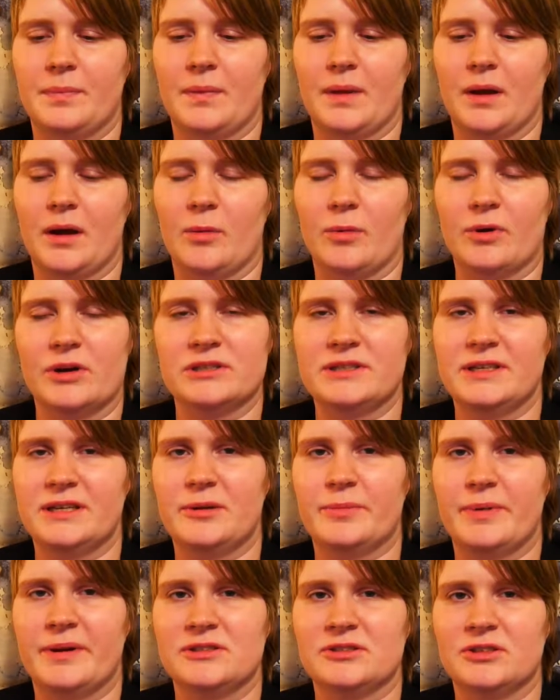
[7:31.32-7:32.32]
I want to say it
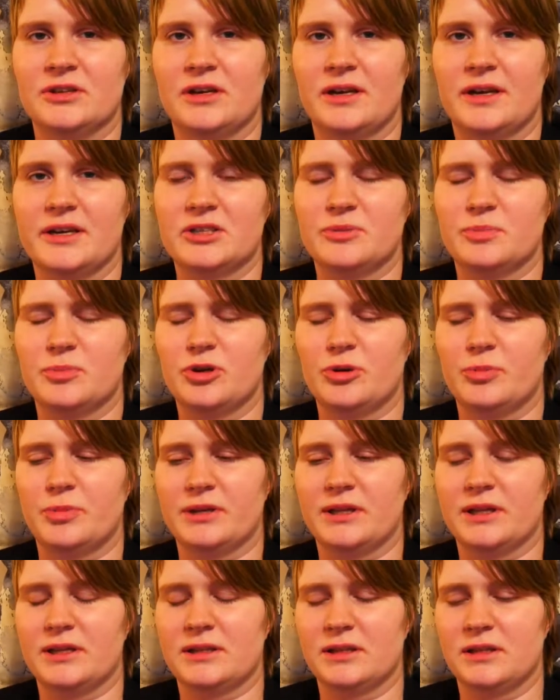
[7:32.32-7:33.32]
depends on the next book,
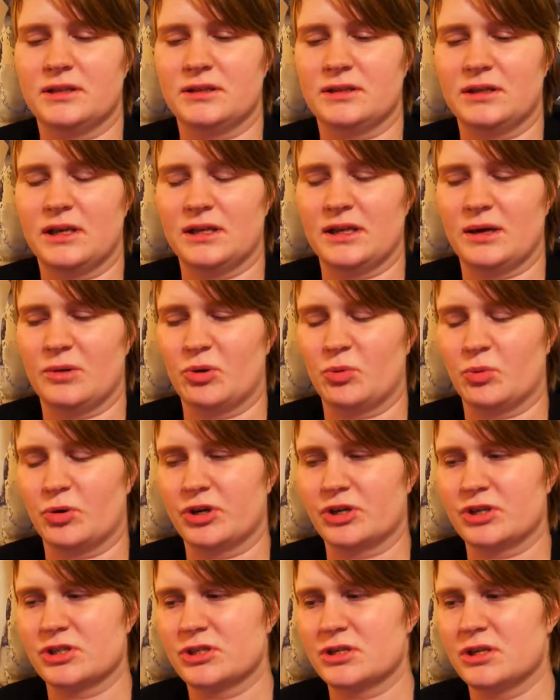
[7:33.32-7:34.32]
but that's not how it
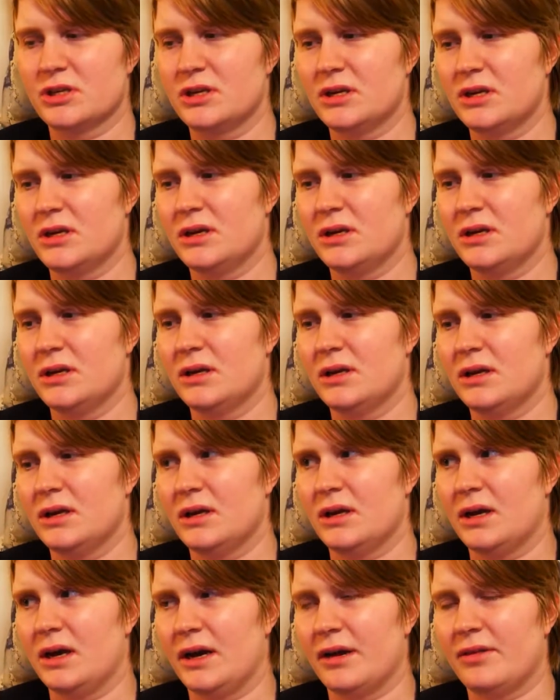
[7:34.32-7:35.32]
works.
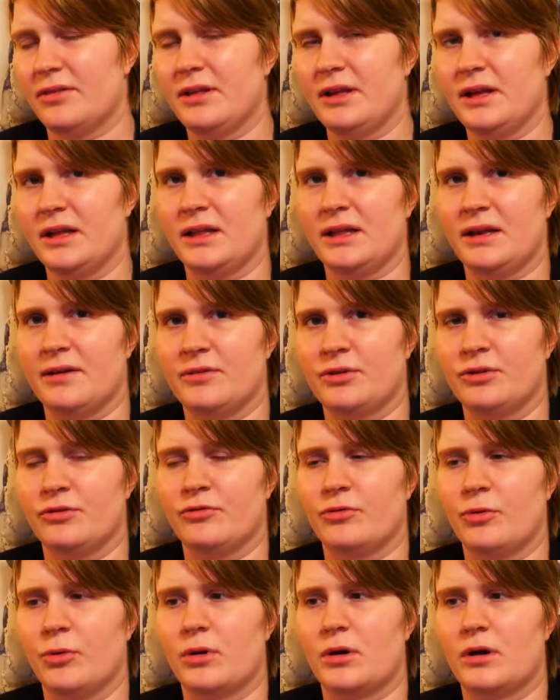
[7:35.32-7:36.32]
I think I'll give it a
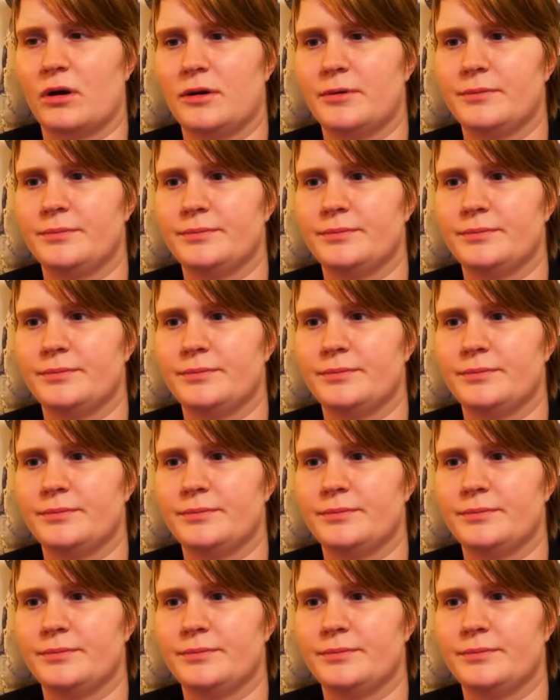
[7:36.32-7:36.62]
4.